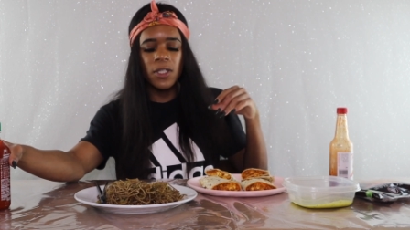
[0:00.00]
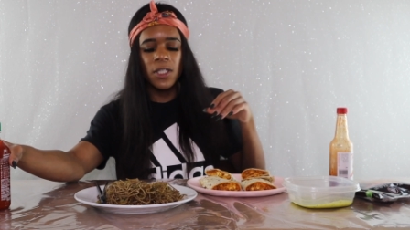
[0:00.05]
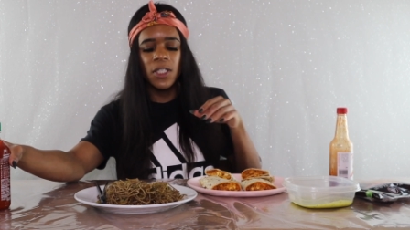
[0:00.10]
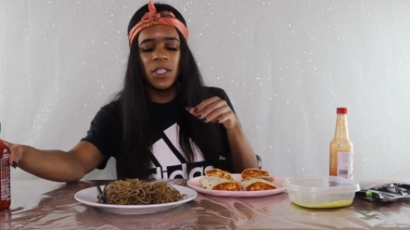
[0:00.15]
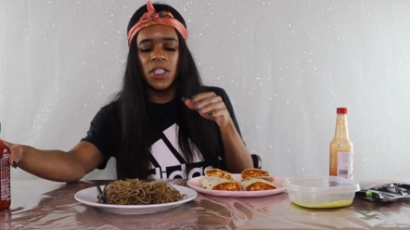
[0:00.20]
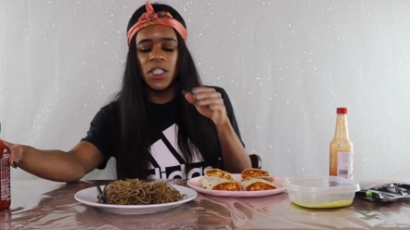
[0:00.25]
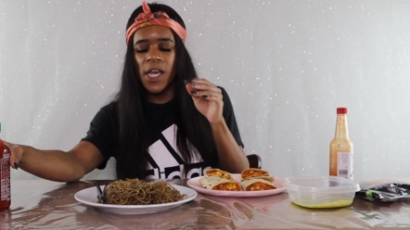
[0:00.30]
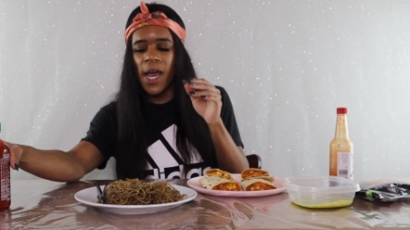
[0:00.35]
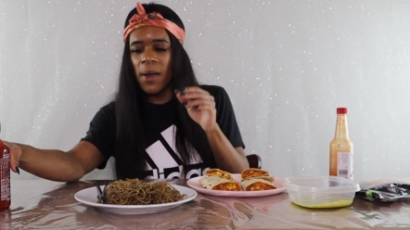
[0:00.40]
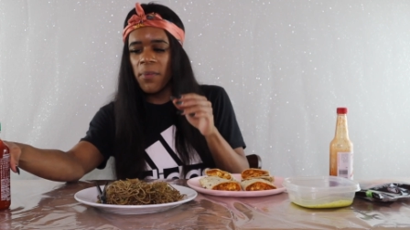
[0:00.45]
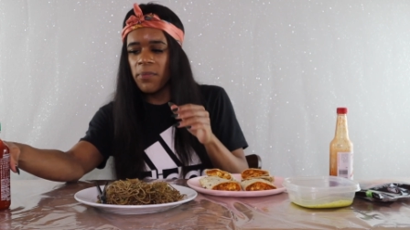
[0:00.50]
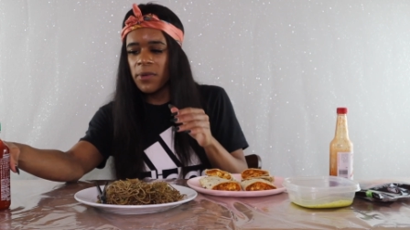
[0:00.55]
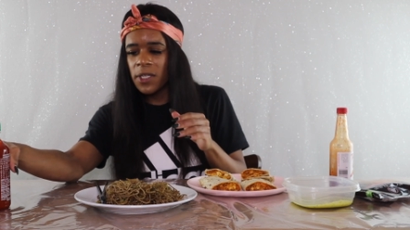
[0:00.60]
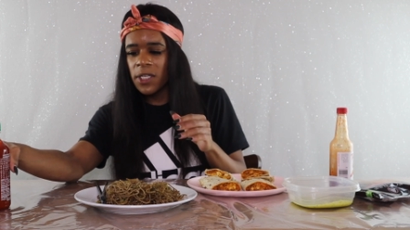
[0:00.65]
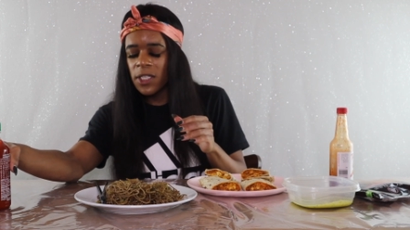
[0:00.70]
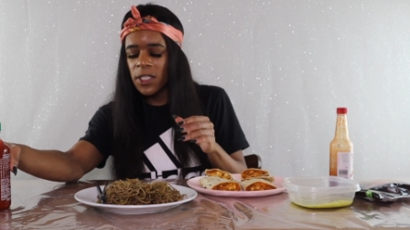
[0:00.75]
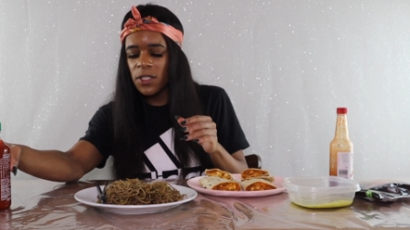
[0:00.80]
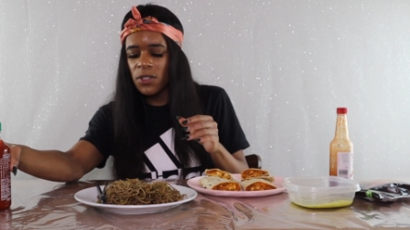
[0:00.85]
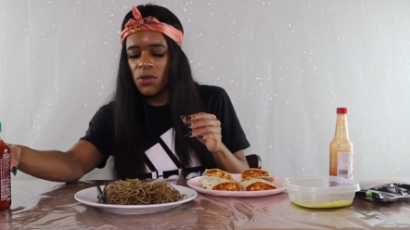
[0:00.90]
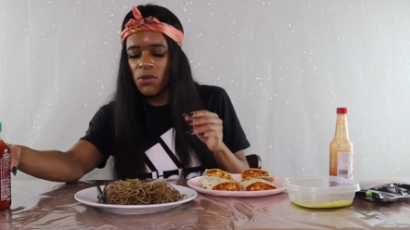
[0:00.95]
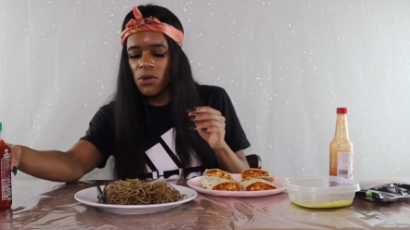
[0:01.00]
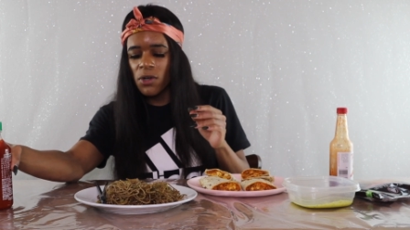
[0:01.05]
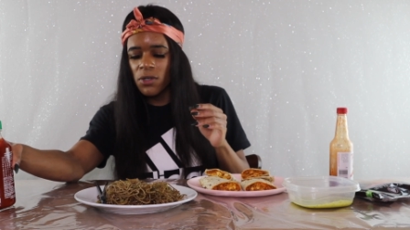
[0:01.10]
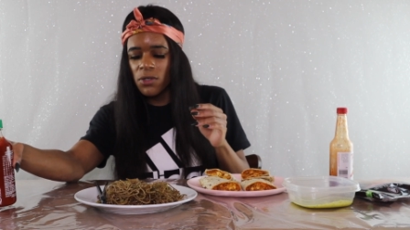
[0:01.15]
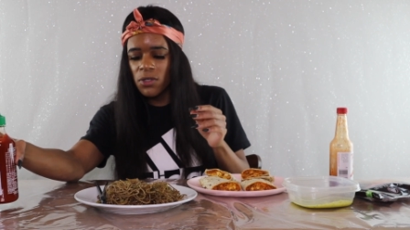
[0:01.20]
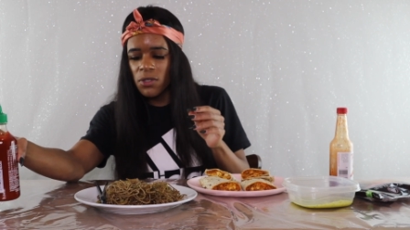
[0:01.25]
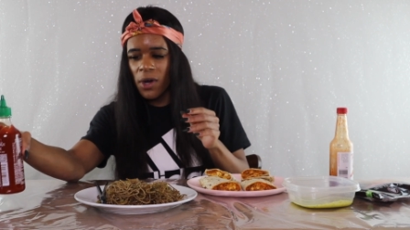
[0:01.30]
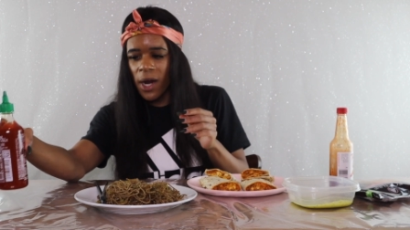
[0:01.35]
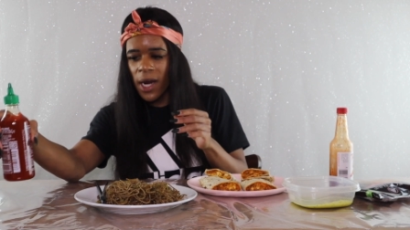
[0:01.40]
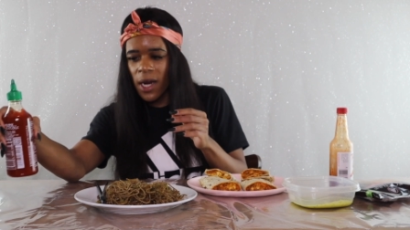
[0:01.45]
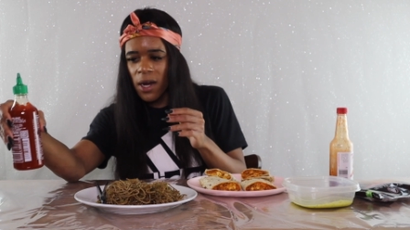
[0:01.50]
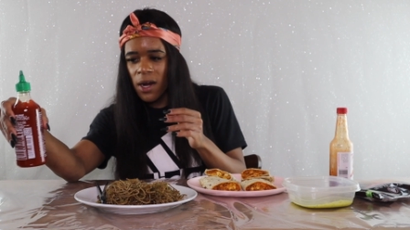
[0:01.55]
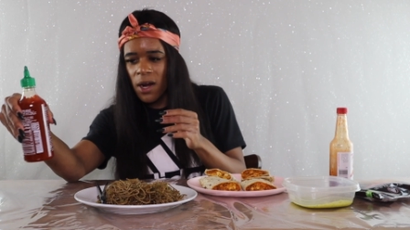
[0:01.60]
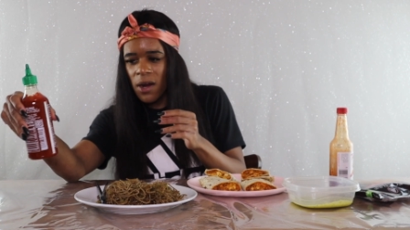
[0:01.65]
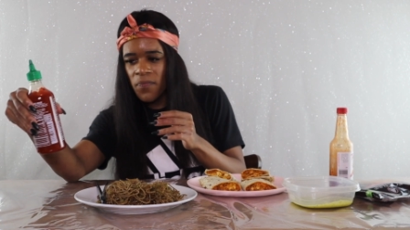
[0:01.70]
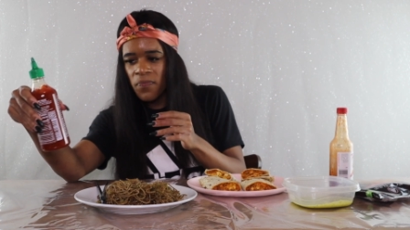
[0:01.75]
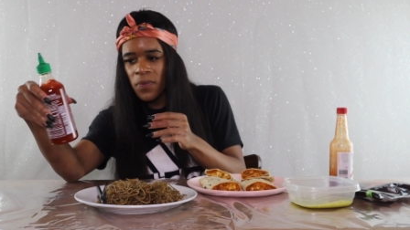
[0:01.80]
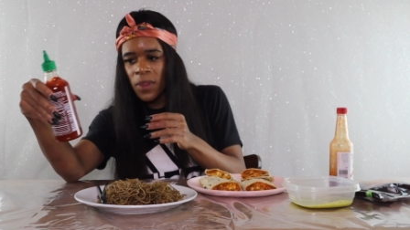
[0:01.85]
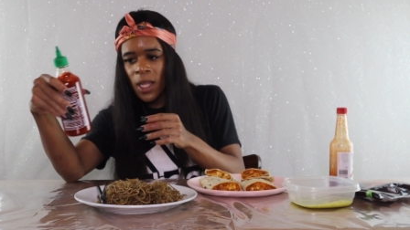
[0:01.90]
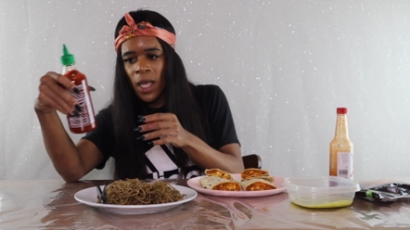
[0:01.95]
this Japanese noodles right
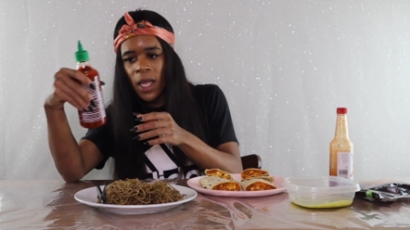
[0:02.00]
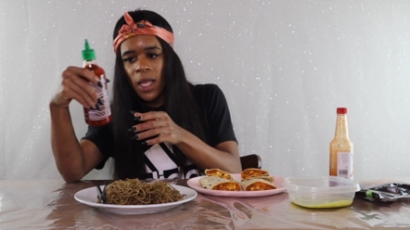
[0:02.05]
here.